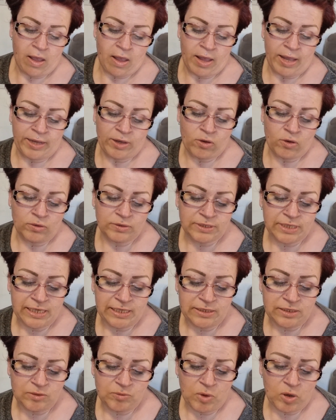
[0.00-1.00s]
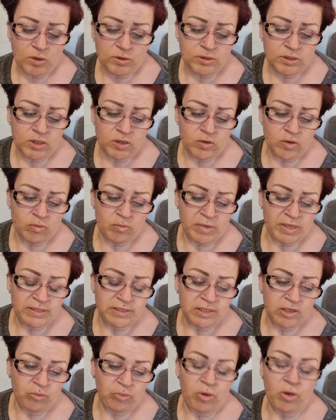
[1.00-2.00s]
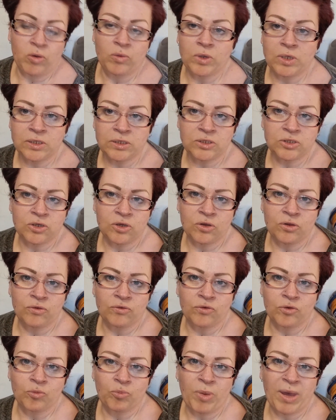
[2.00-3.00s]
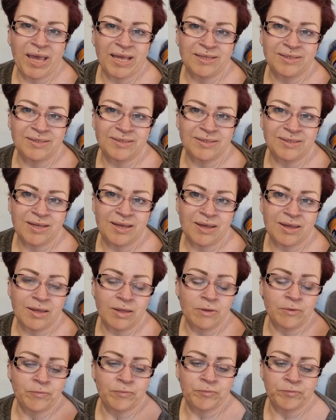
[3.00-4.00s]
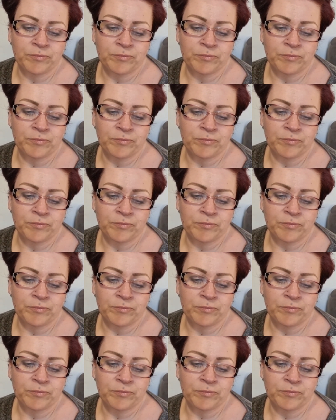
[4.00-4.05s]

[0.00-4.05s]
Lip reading: I got a tomato and mascarpone stir-through pasta.